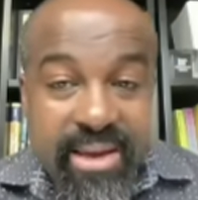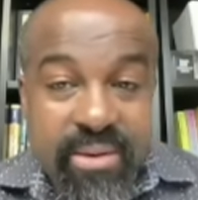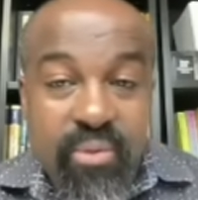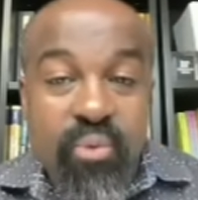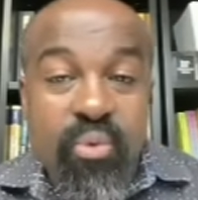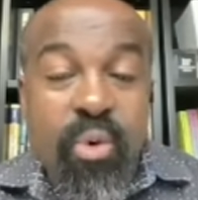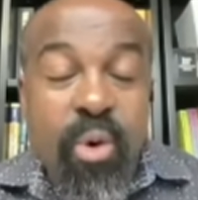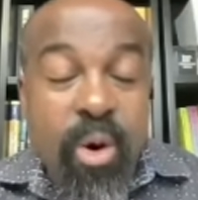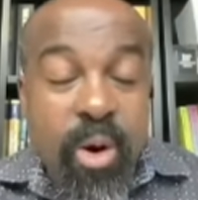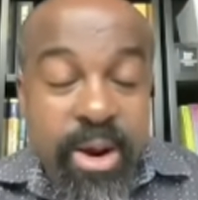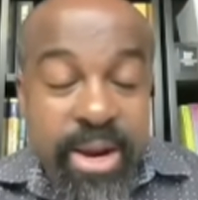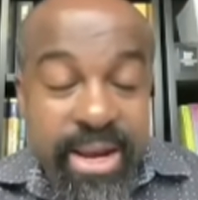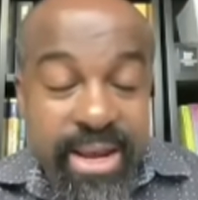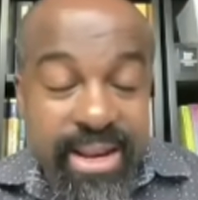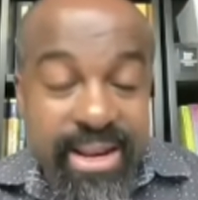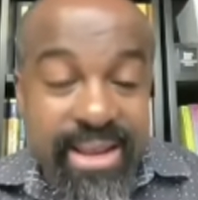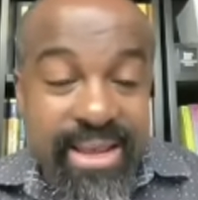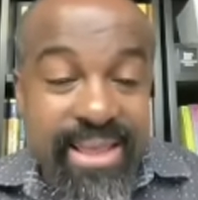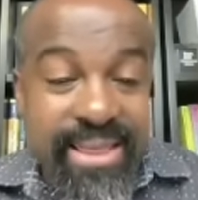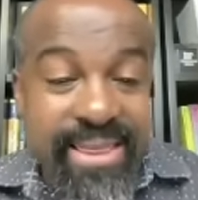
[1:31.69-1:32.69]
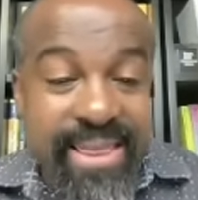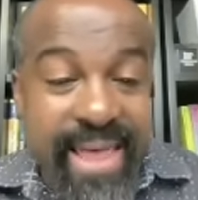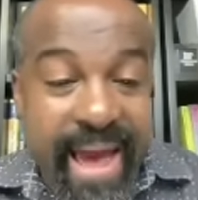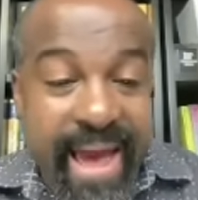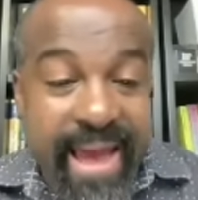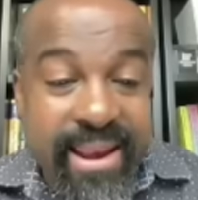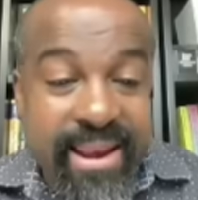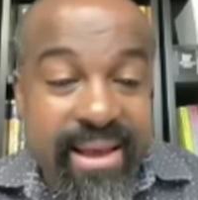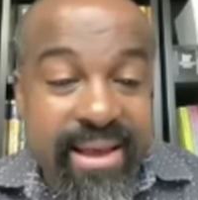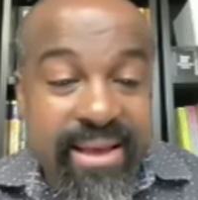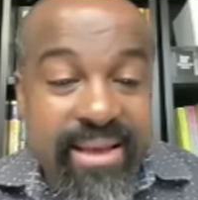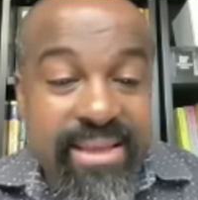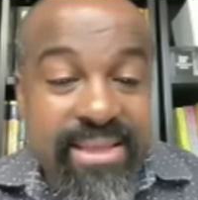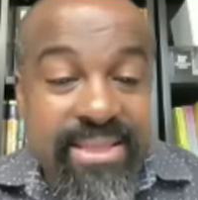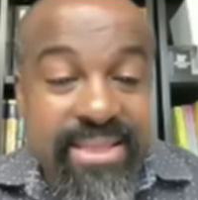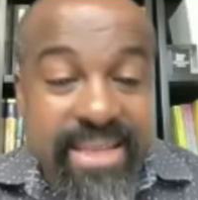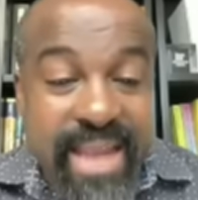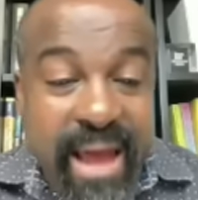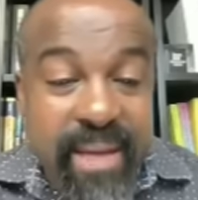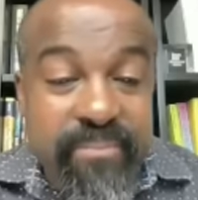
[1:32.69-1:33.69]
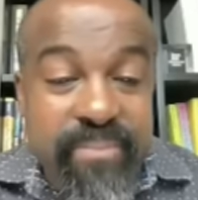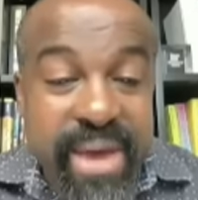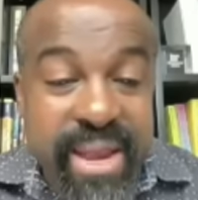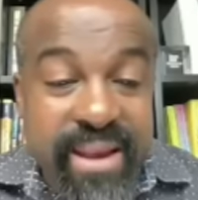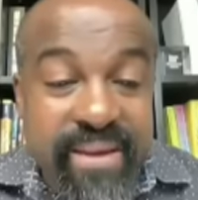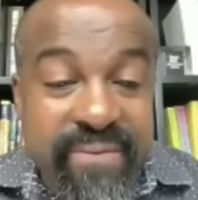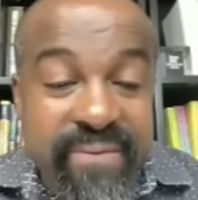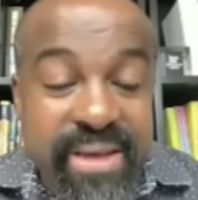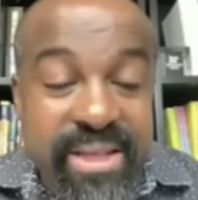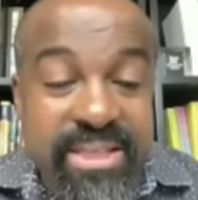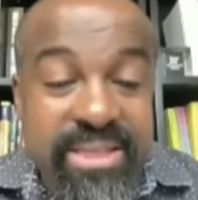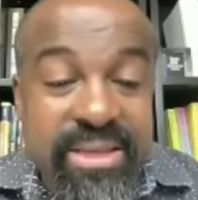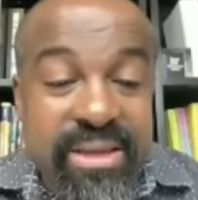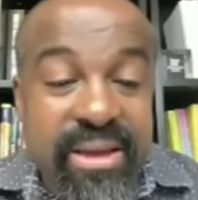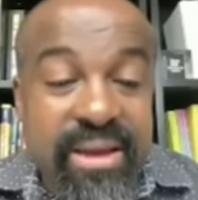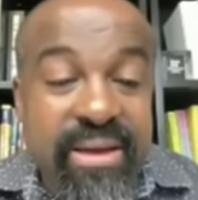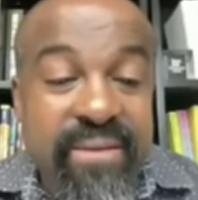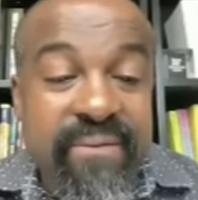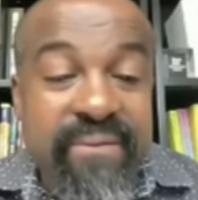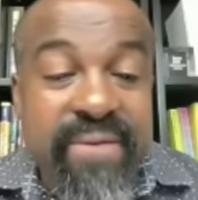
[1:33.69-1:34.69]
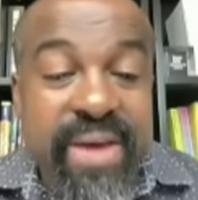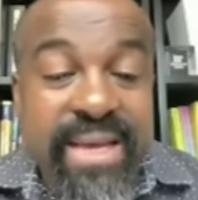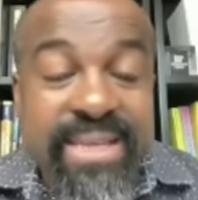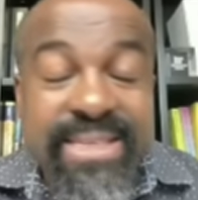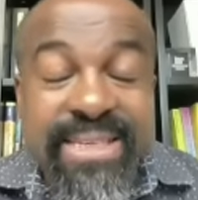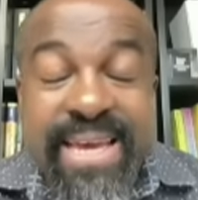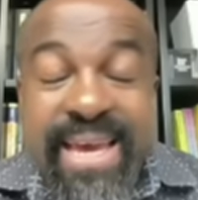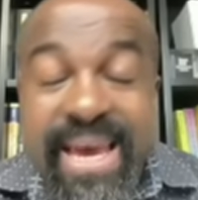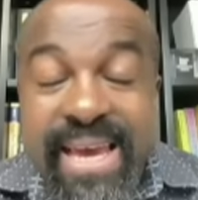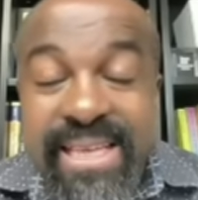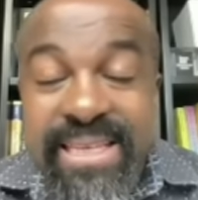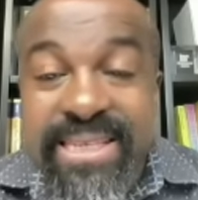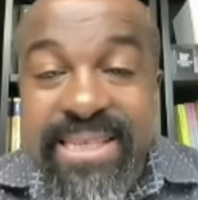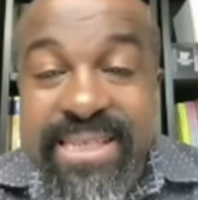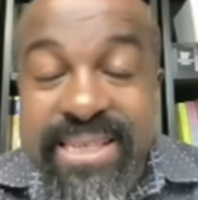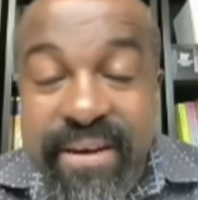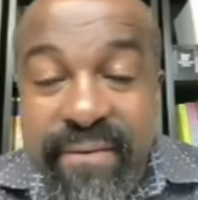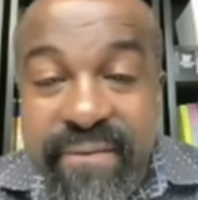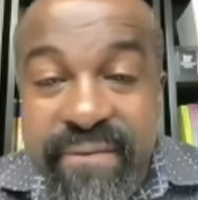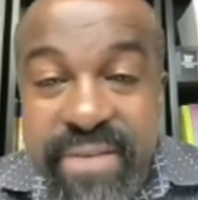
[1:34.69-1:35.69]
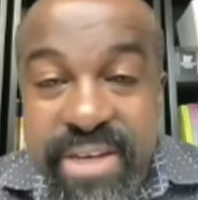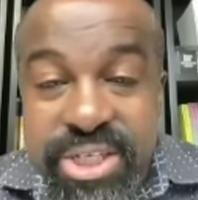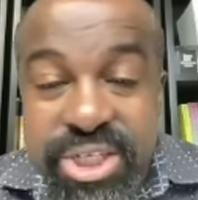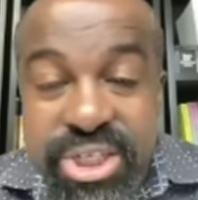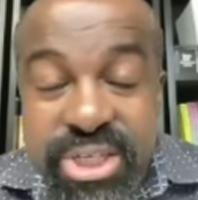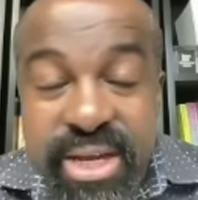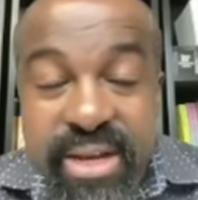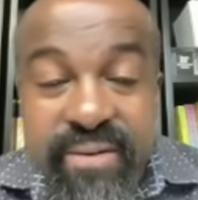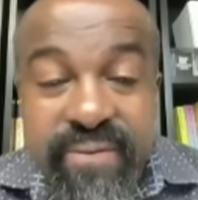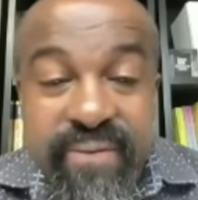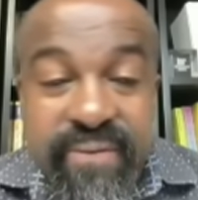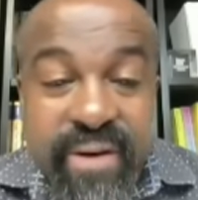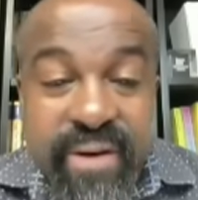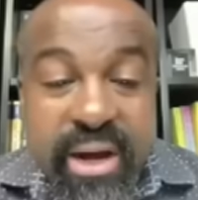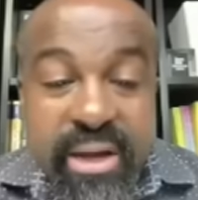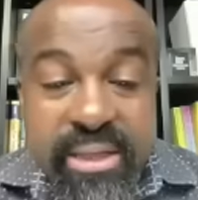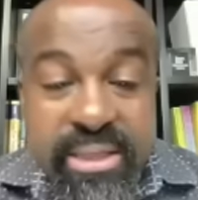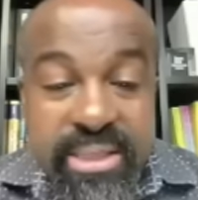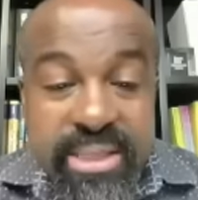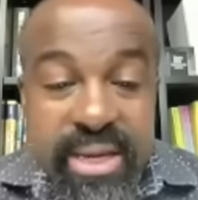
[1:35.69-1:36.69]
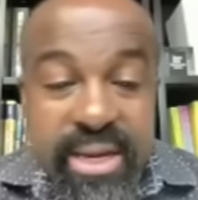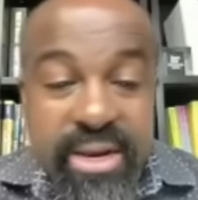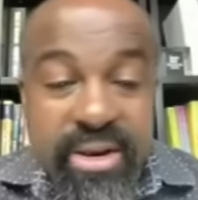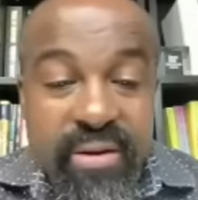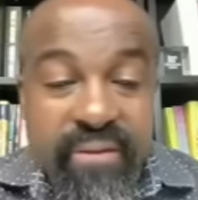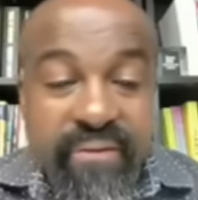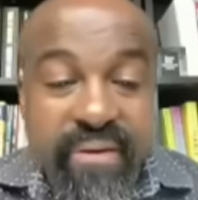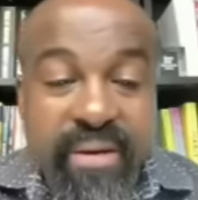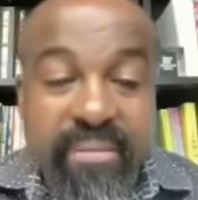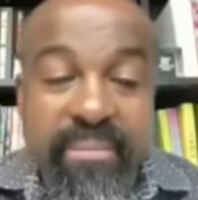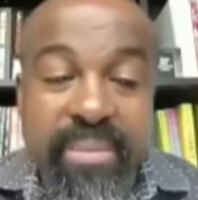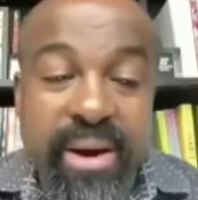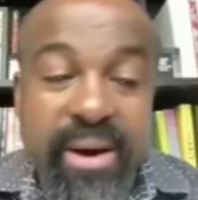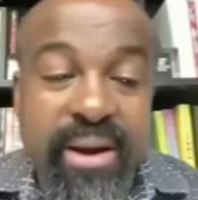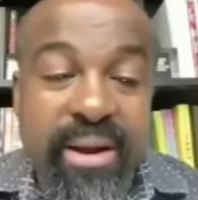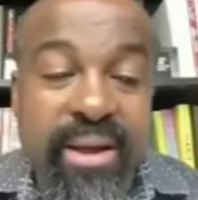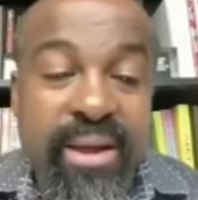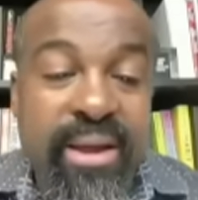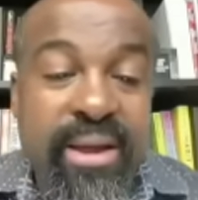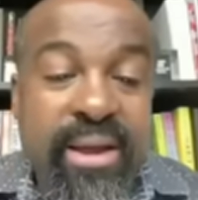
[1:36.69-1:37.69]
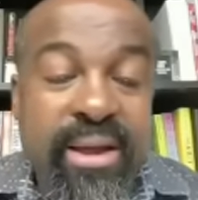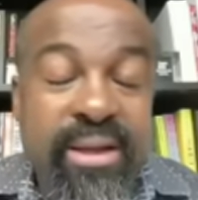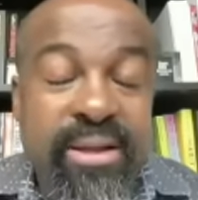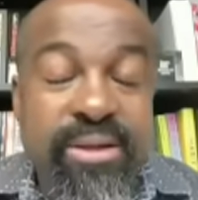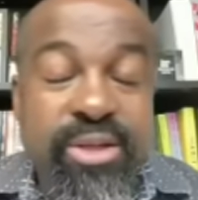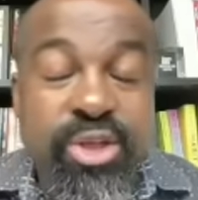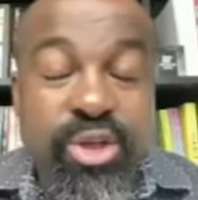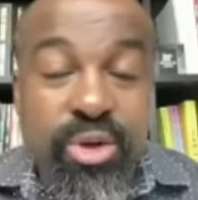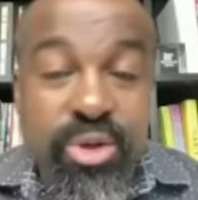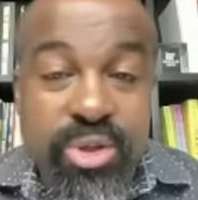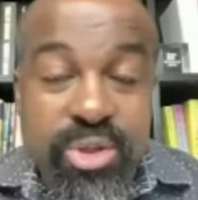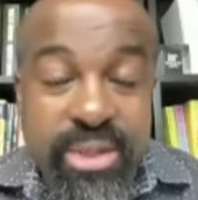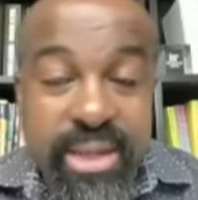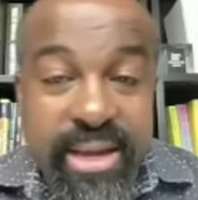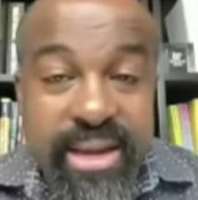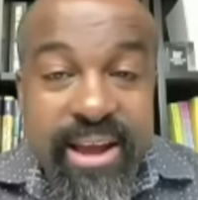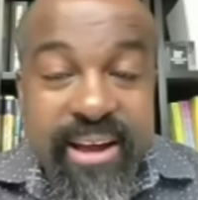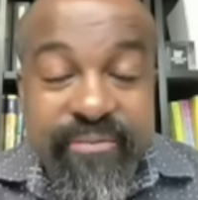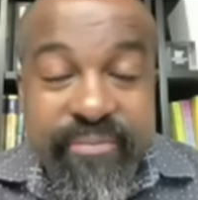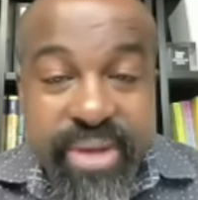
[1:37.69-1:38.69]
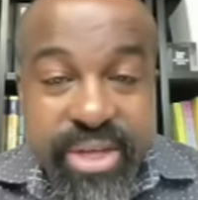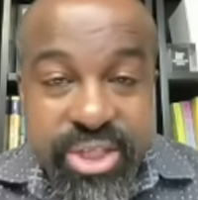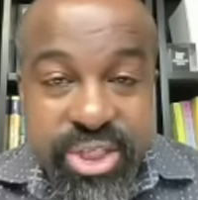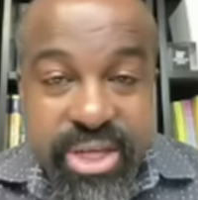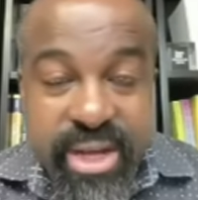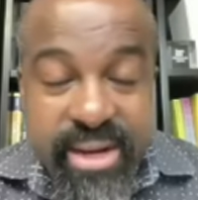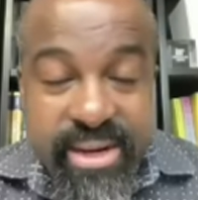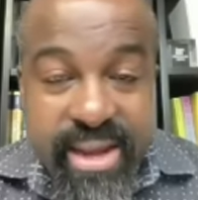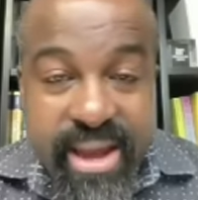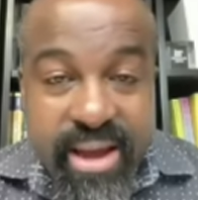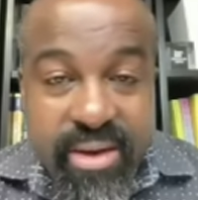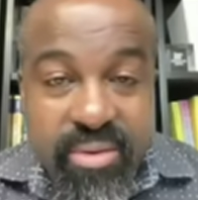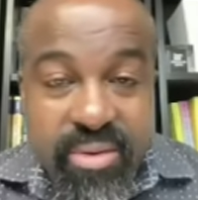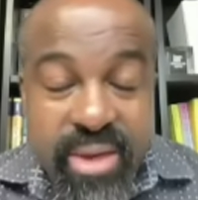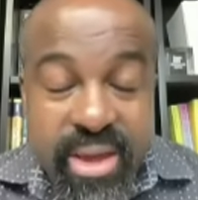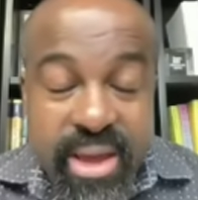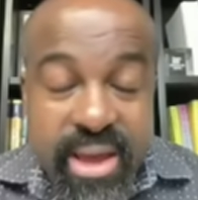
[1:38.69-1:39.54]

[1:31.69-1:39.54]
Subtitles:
warning that SNAP benefits face insufficient funds in November due to the government shutdown.